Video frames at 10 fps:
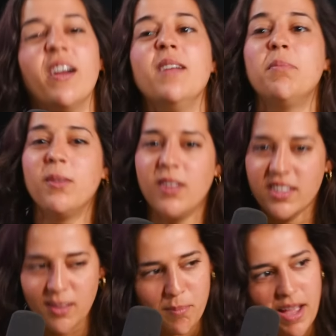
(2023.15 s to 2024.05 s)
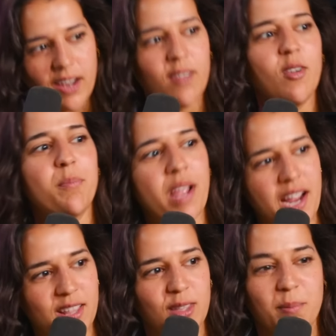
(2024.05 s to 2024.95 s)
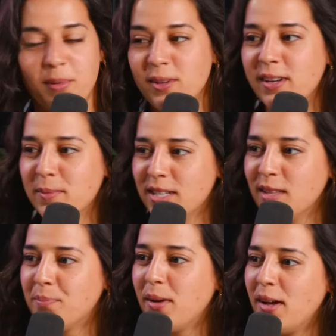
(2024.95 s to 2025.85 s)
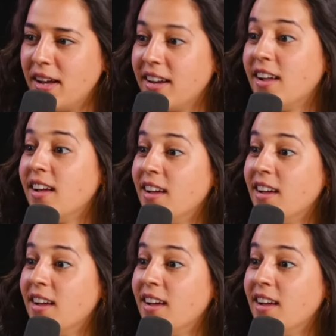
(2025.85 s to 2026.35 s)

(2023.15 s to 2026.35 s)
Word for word: Red Bull on the back of a panther pulling up to the pod.